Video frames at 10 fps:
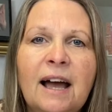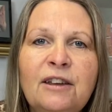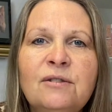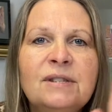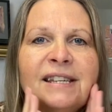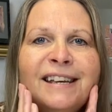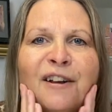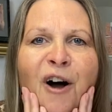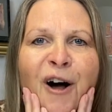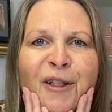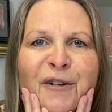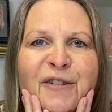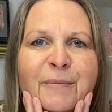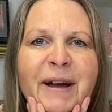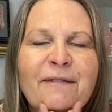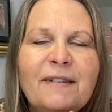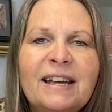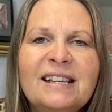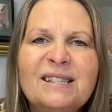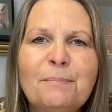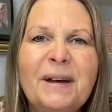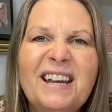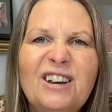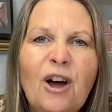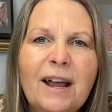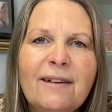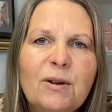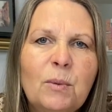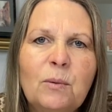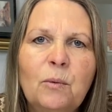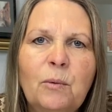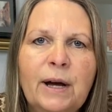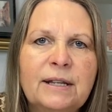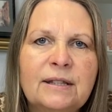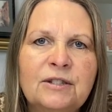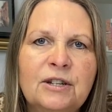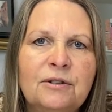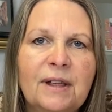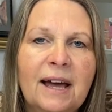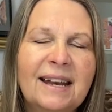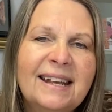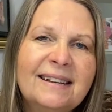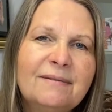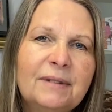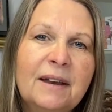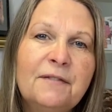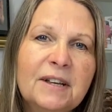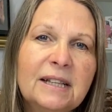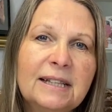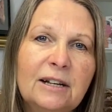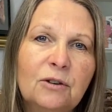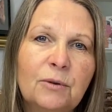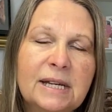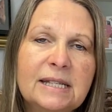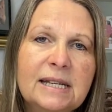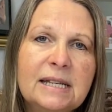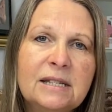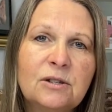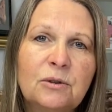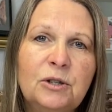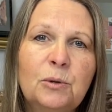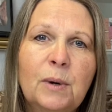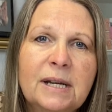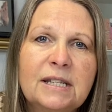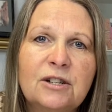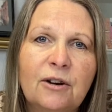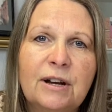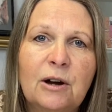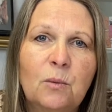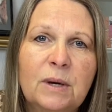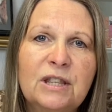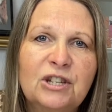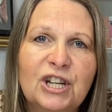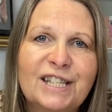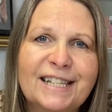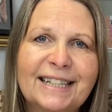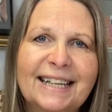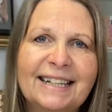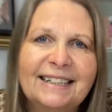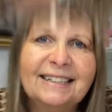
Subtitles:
use it all over my face, but not everyone will want to do that. It can feel a little greasy, so you'll want to start out with just a little.